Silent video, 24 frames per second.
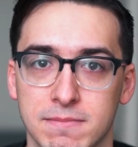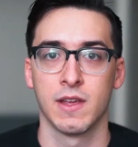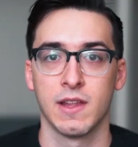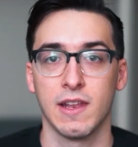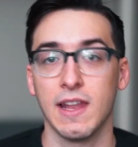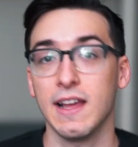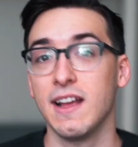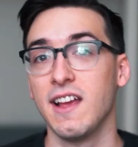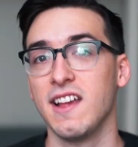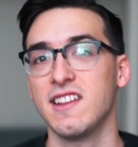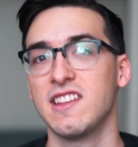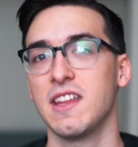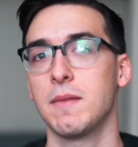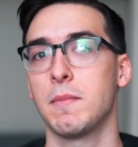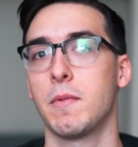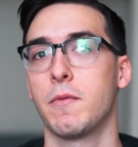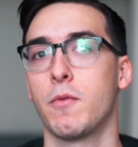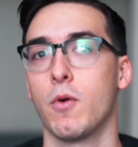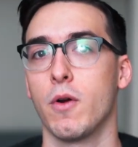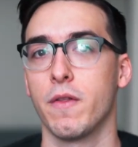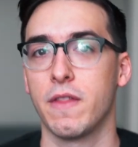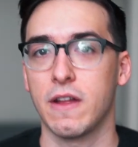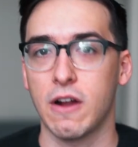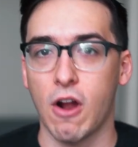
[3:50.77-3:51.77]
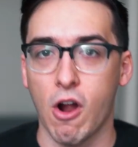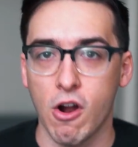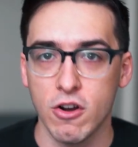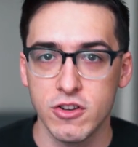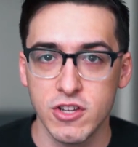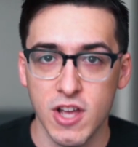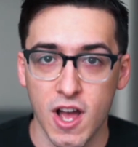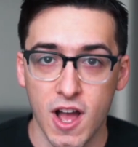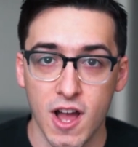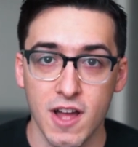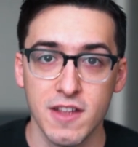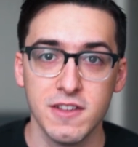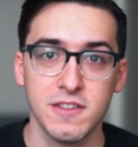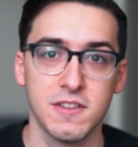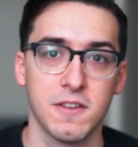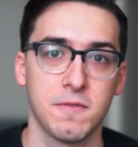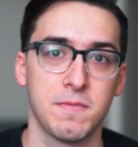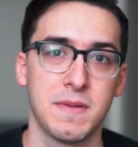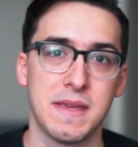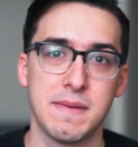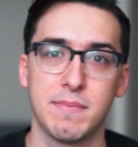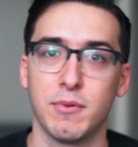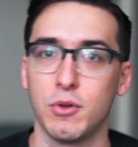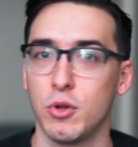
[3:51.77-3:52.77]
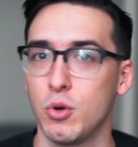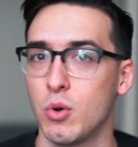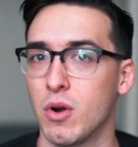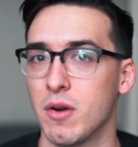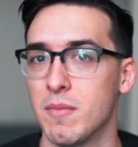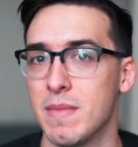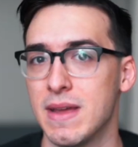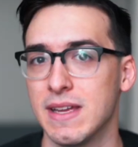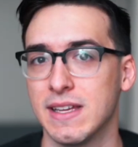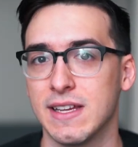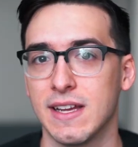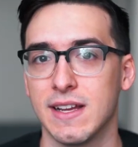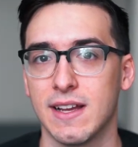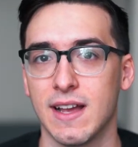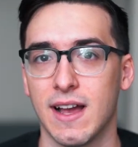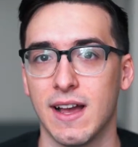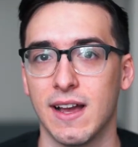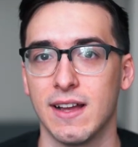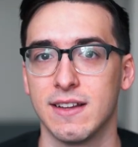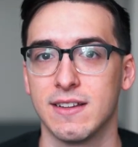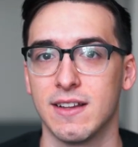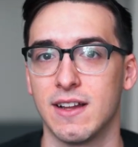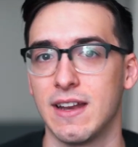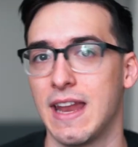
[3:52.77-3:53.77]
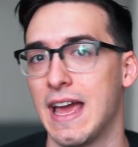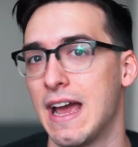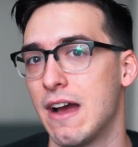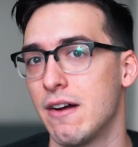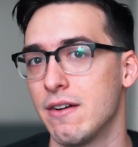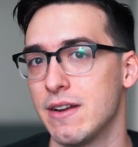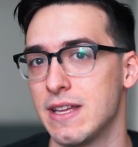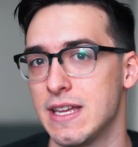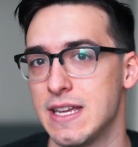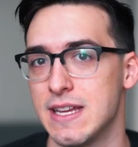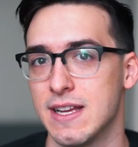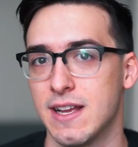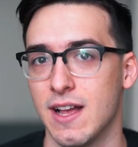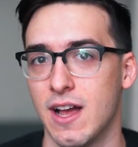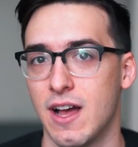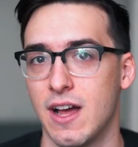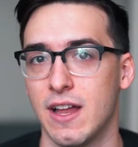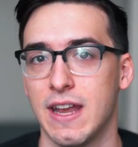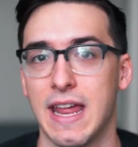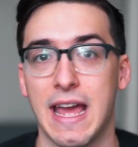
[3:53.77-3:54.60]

Like I said before, there are tons of people who are making guides on how to econ,